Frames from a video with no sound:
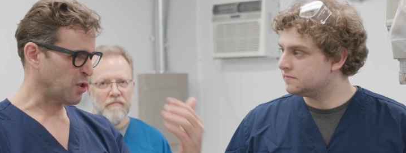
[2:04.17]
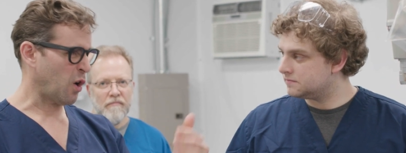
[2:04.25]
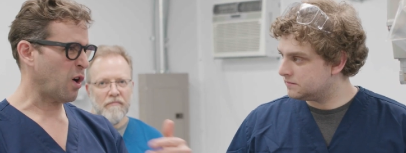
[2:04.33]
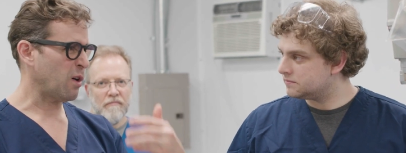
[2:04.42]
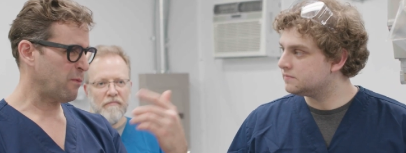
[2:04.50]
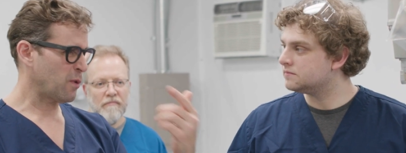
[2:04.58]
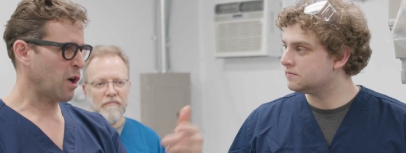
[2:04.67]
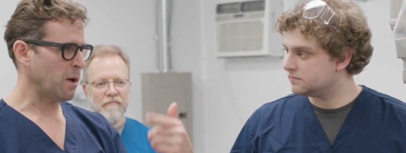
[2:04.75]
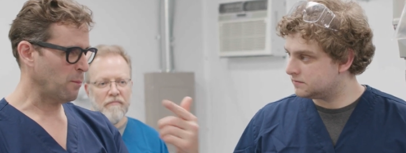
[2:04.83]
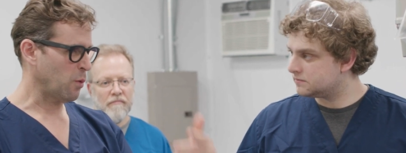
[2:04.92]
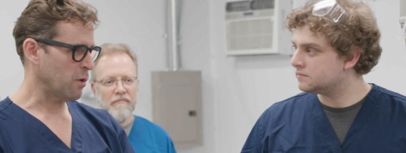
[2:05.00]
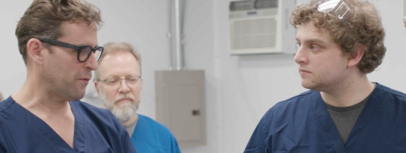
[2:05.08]
Speaker 1: saw
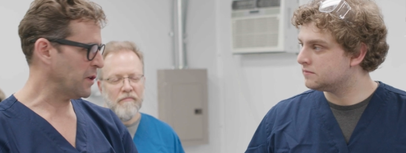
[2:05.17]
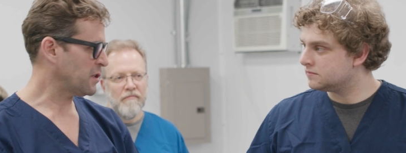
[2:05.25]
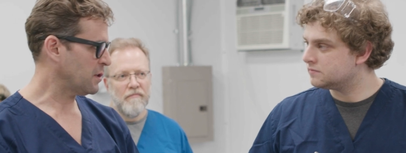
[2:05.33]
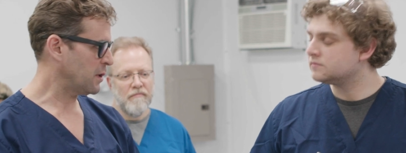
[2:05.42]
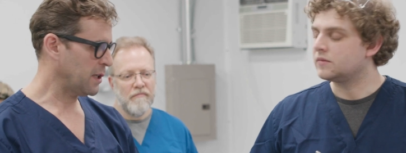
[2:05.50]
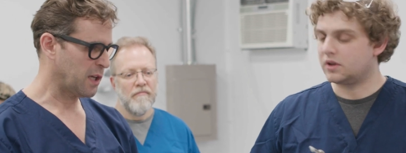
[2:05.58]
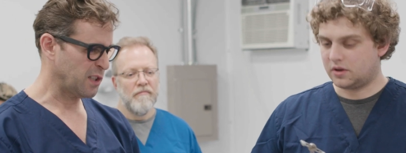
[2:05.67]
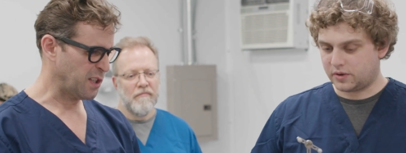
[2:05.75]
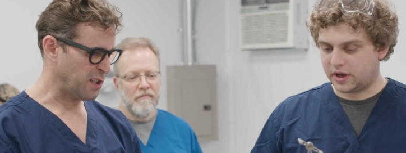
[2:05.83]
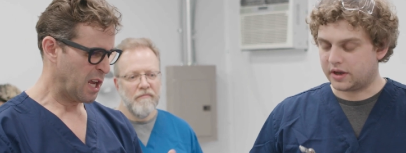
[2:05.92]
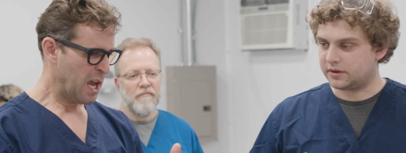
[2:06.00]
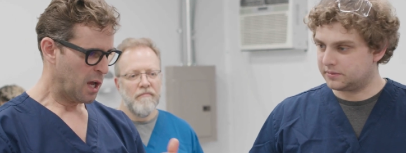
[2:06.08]
cut more efficiently
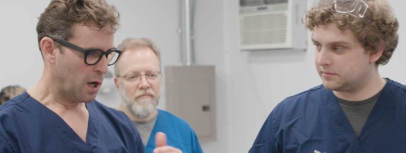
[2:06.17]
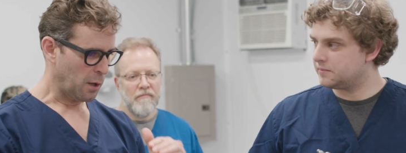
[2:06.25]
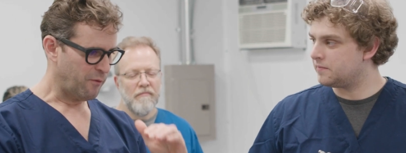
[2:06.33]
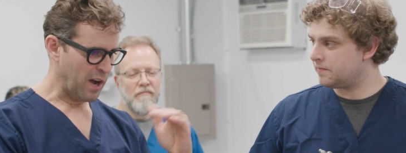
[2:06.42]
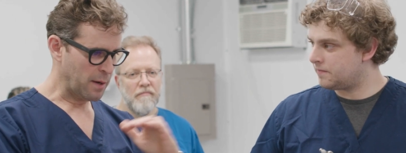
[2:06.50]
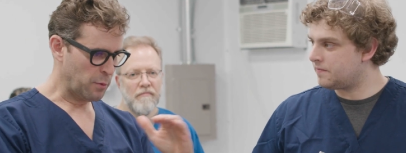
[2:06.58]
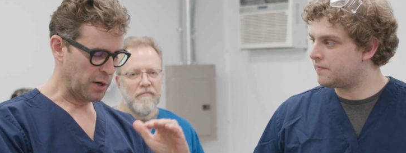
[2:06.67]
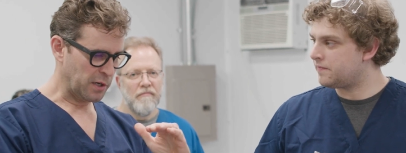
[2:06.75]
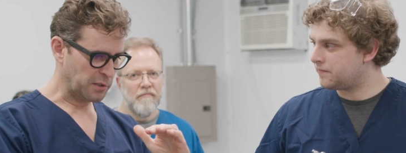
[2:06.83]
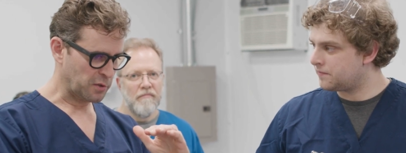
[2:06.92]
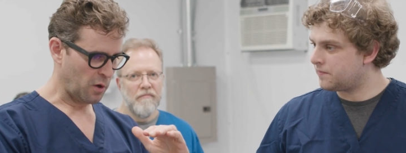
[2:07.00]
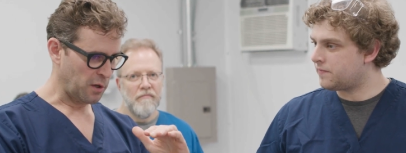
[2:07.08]
because okay. a
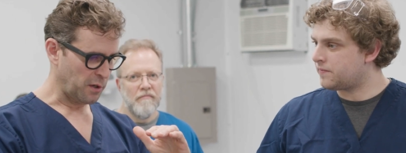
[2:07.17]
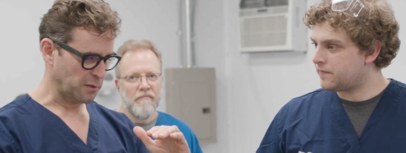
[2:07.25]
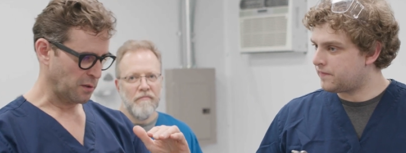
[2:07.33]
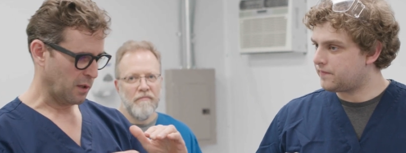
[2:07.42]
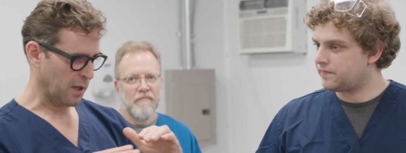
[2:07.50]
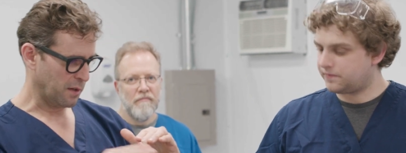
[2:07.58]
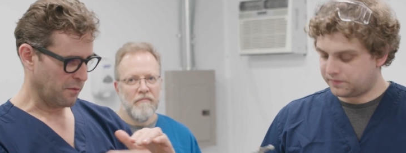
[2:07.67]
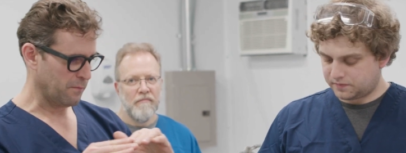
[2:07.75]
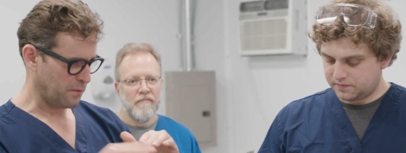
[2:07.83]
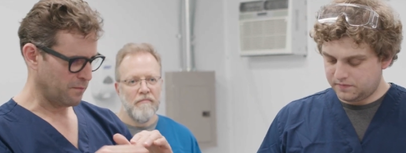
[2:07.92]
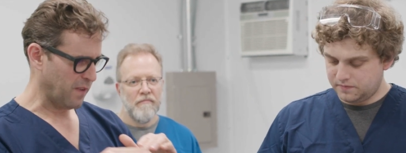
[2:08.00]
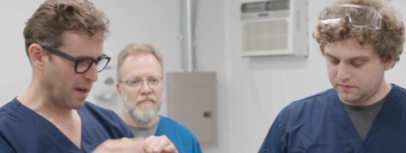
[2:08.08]
vibrating saw doesn't like
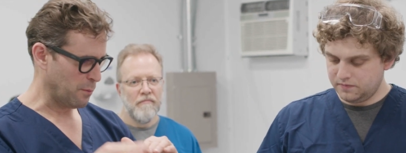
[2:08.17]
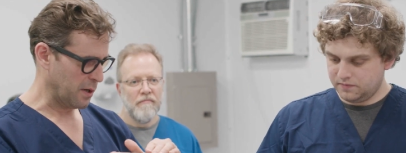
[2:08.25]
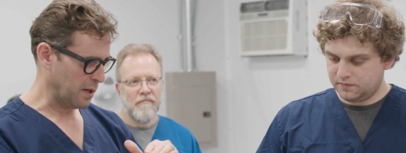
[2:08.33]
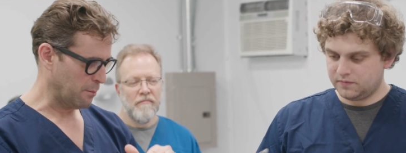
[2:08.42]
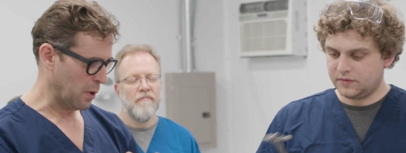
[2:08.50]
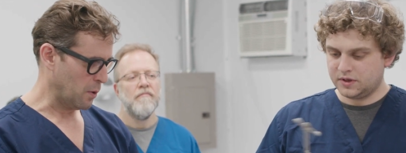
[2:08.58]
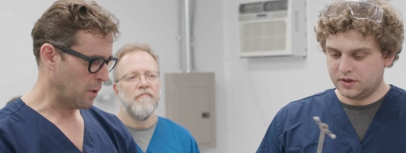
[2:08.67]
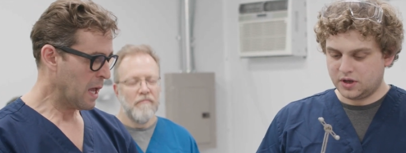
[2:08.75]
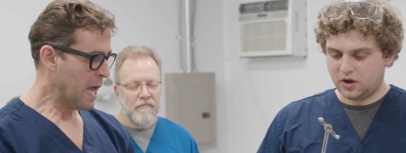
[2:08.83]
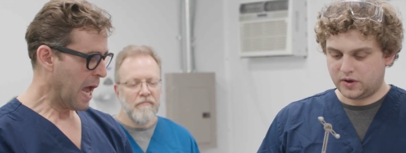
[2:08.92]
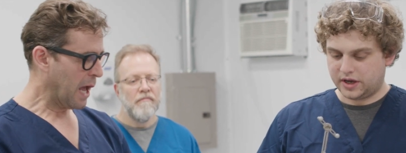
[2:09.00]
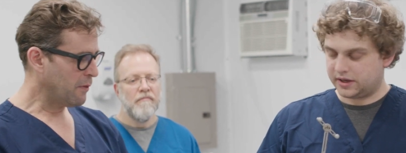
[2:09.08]
vibrating bone.
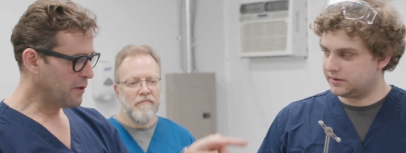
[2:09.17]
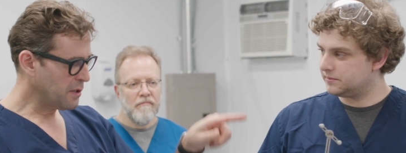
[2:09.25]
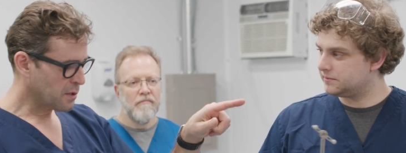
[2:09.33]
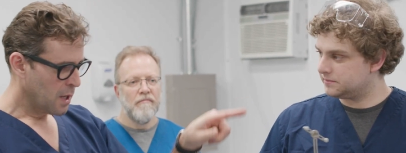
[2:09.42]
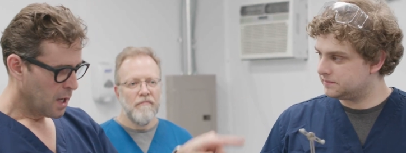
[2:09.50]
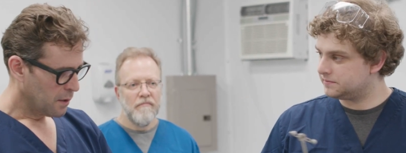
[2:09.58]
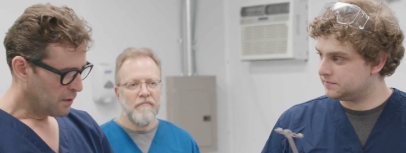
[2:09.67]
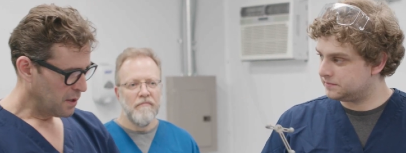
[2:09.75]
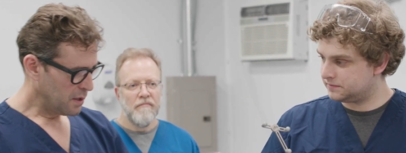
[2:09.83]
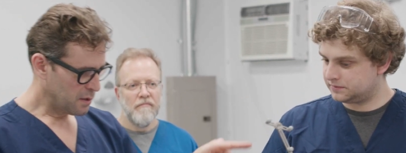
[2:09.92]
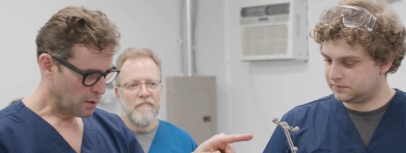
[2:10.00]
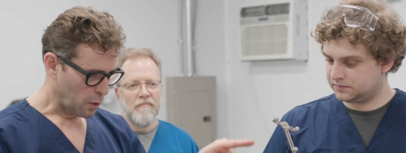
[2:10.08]
Okay. And these
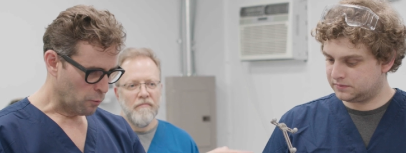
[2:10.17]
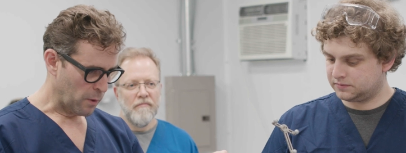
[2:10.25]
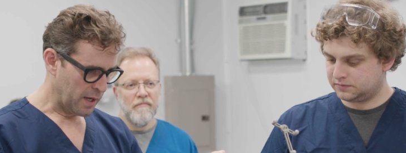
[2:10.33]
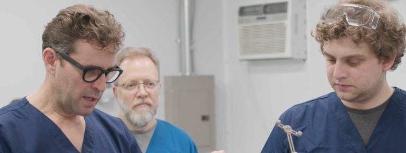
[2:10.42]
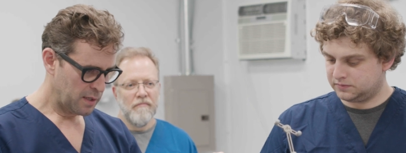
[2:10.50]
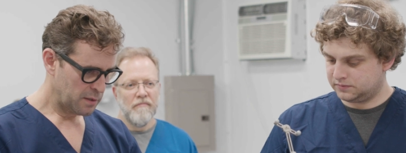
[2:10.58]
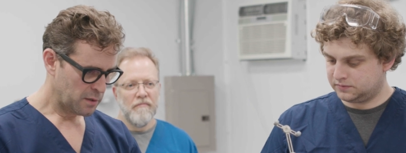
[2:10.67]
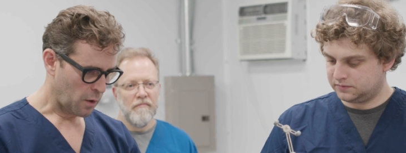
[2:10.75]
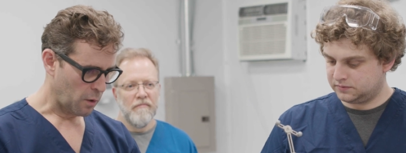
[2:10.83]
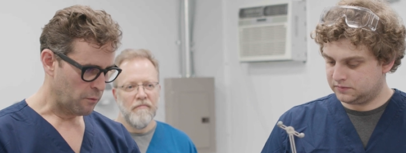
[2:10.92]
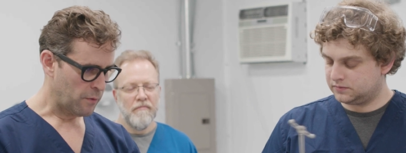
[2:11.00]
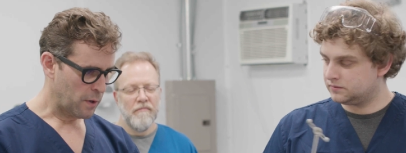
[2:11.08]
these arrays
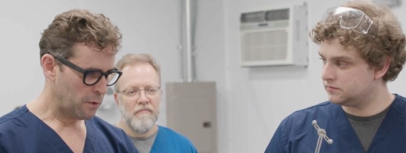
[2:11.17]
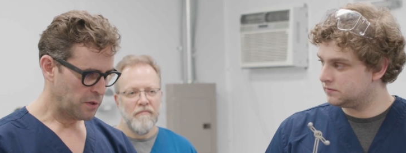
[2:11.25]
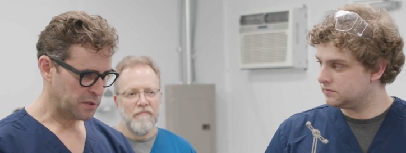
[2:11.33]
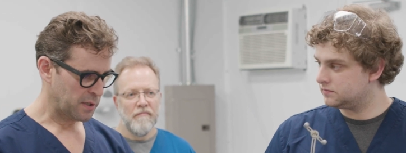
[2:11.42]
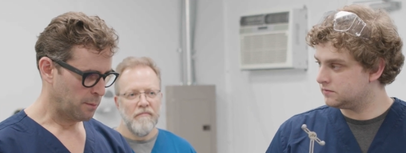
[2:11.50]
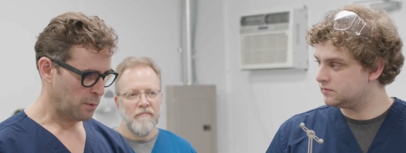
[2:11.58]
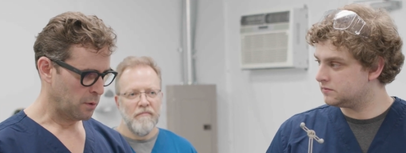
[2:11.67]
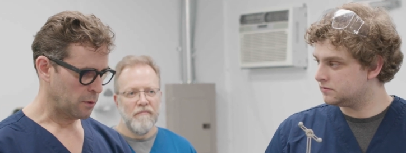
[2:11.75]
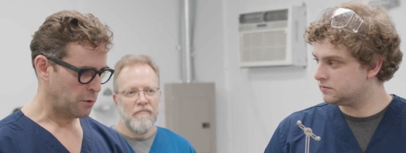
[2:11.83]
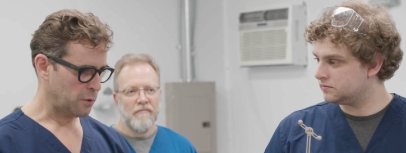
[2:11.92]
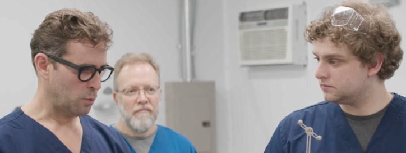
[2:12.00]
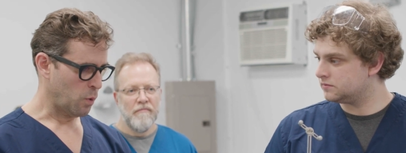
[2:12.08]
are very
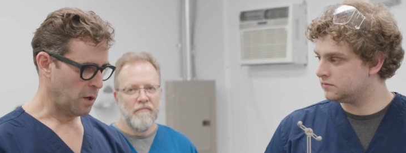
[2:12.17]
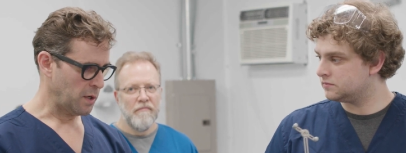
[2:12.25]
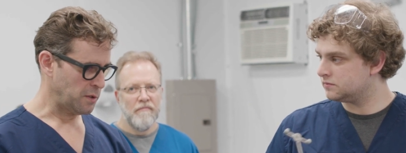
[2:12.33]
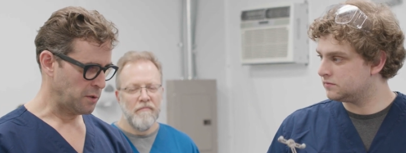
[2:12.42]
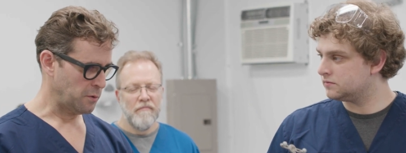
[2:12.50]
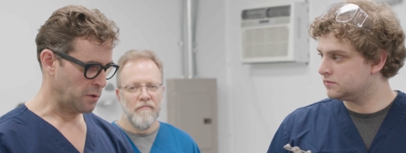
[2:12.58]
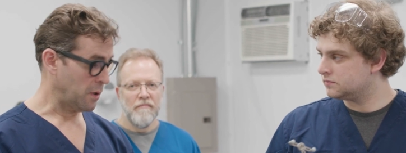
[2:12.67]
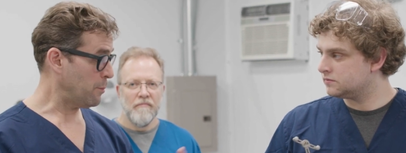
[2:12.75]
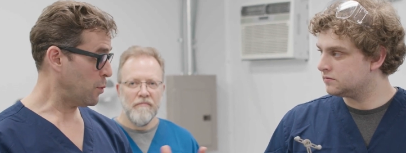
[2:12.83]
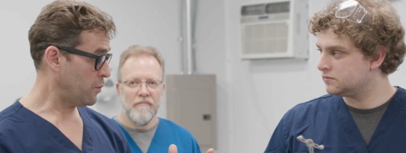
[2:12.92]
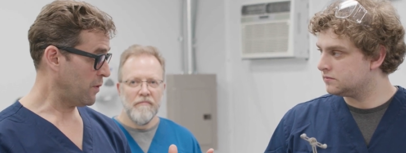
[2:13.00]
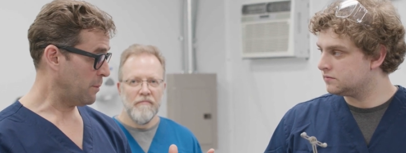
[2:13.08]
similar to what is used in
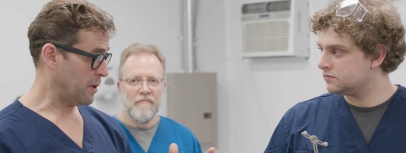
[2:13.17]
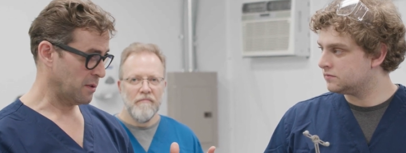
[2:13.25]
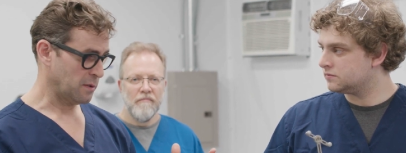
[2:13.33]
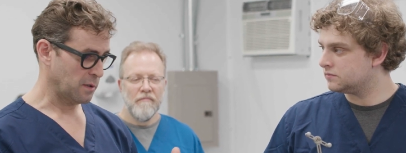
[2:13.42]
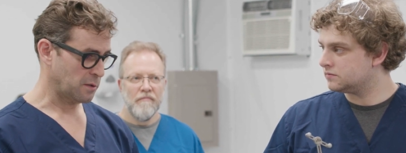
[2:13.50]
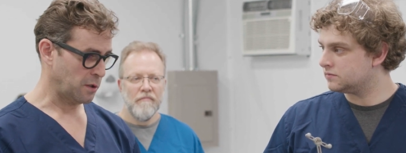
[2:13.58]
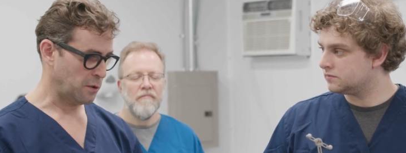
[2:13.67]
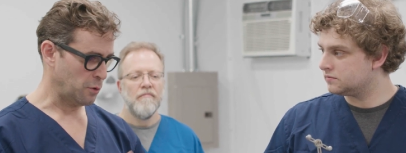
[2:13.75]
the movie business to